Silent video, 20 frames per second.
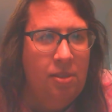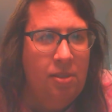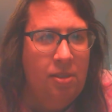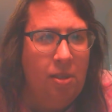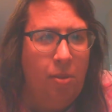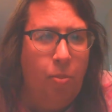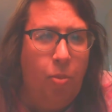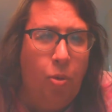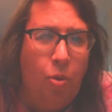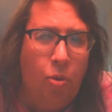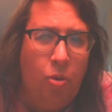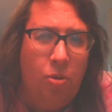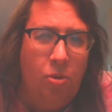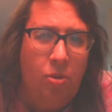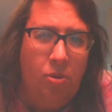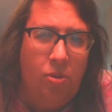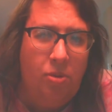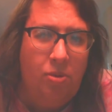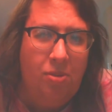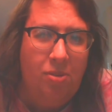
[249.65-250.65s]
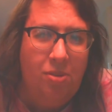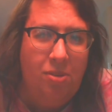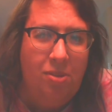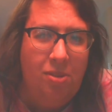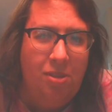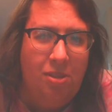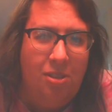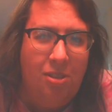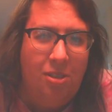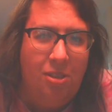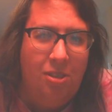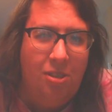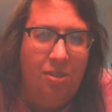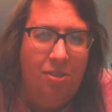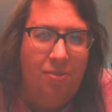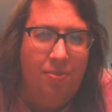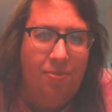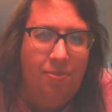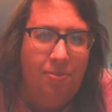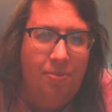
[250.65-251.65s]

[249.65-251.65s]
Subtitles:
the portal, you know,